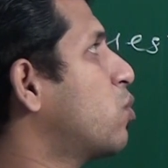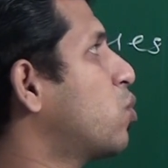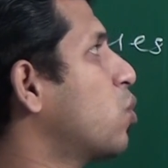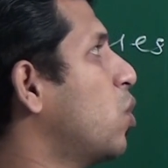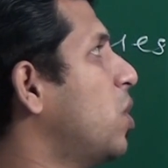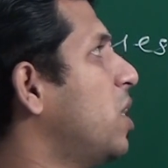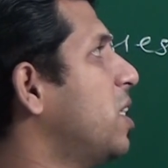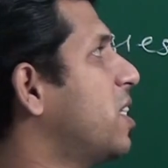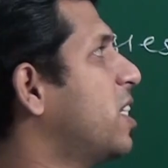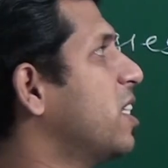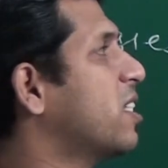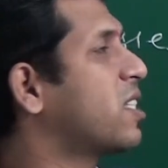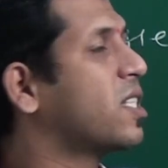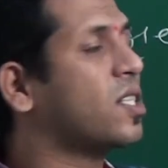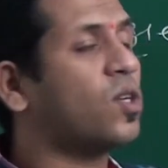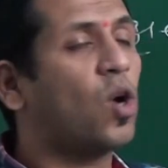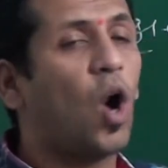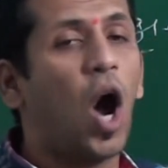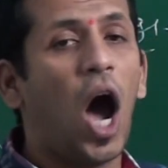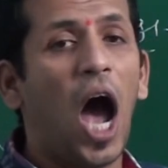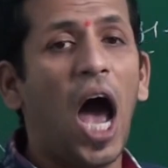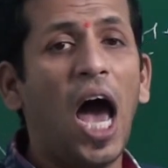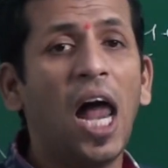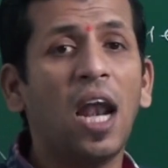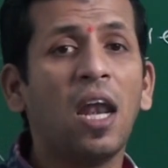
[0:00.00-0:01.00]
So it is
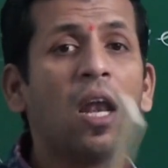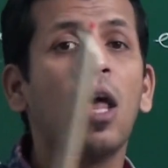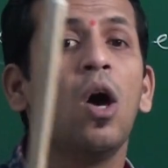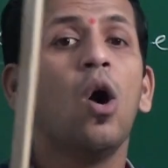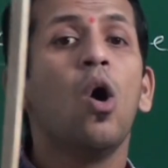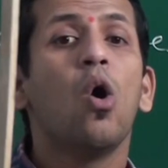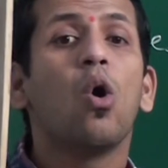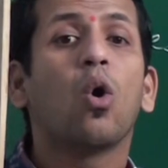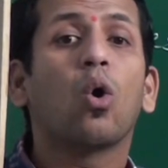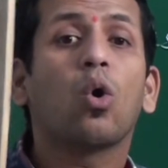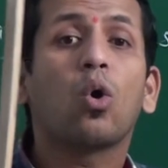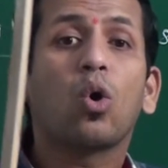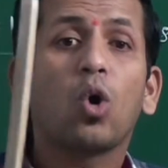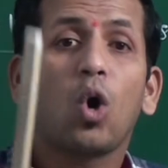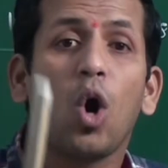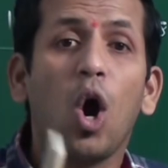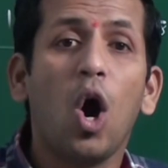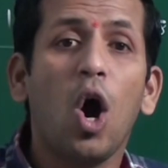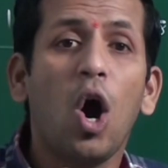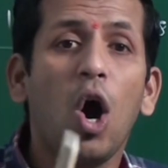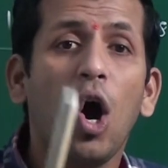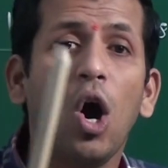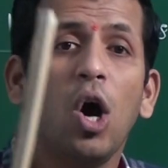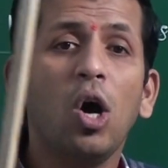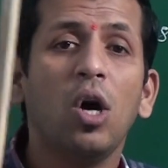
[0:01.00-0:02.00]
called
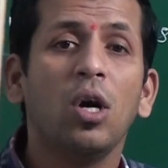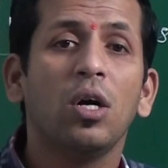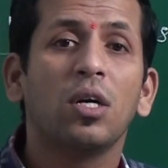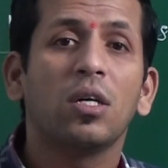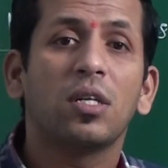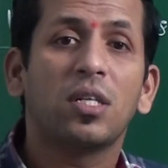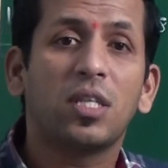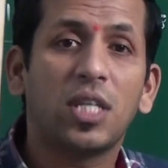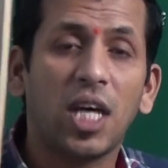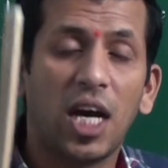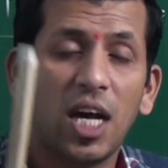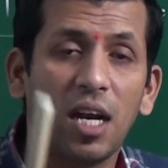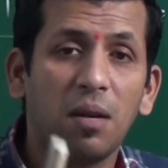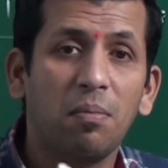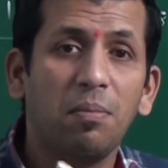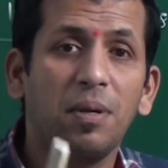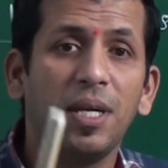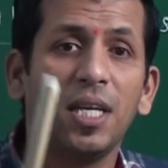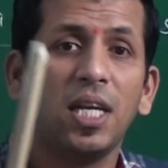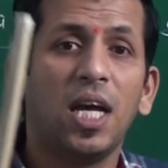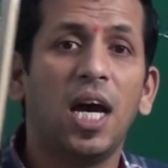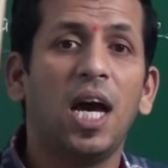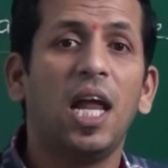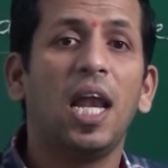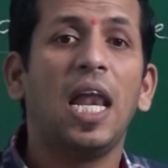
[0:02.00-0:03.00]

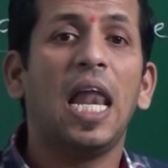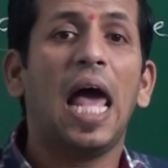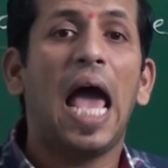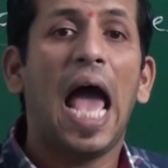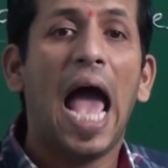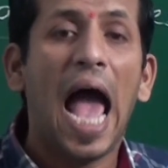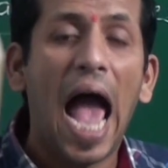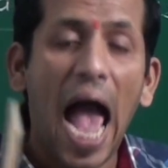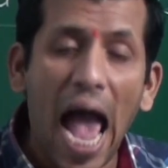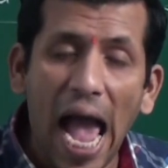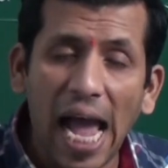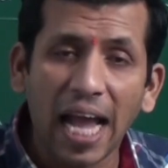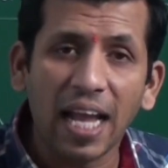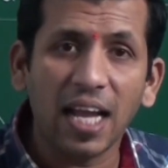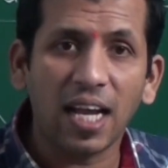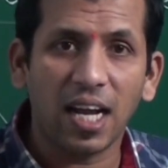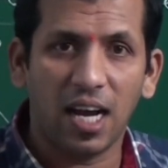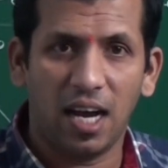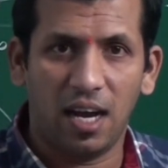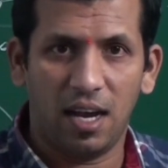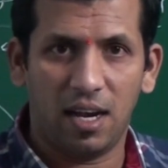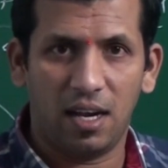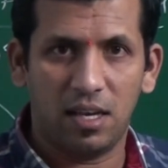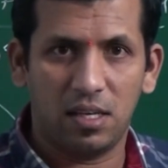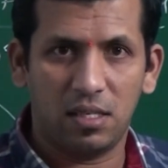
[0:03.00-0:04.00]
co-terminal
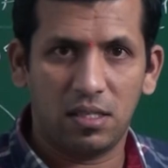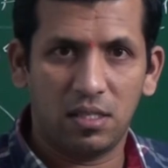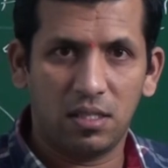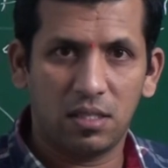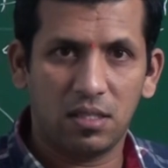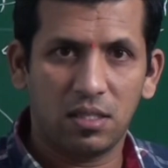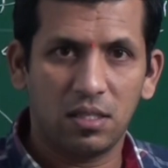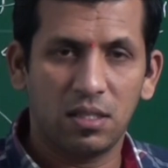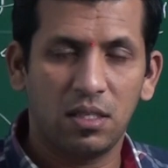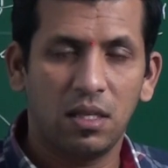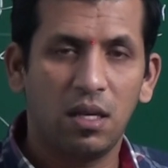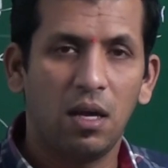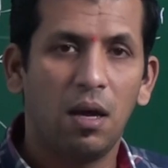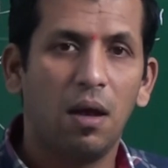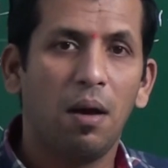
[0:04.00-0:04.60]
angles.